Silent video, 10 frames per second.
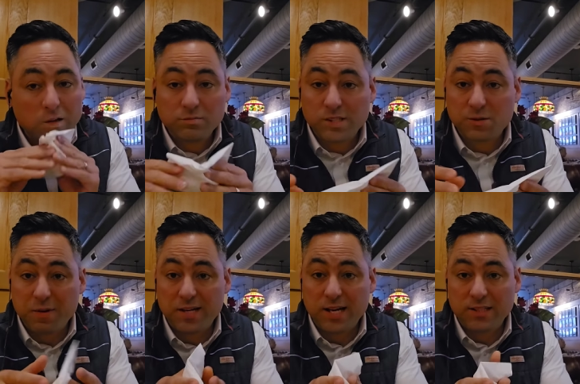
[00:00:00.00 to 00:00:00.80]
This is
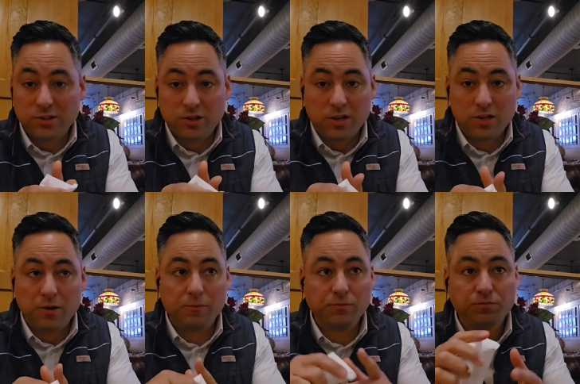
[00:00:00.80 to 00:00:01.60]
my kind of dog.
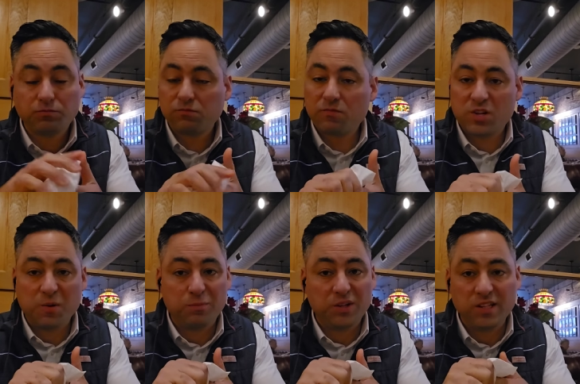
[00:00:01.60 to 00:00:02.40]

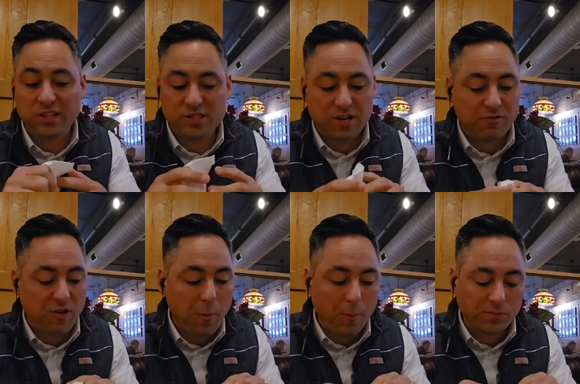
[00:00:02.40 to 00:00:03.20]
Completely
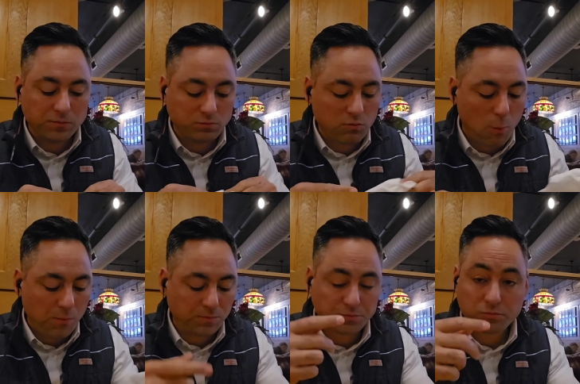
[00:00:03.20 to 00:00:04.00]
different.
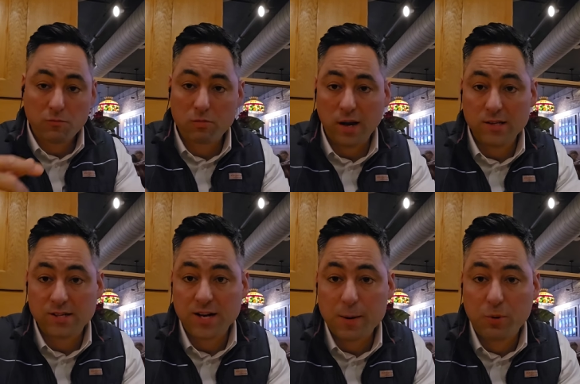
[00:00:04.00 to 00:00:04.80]
That's
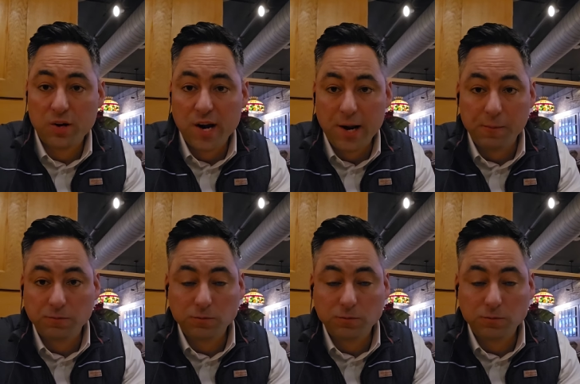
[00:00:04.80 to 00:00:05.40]
an 8.8.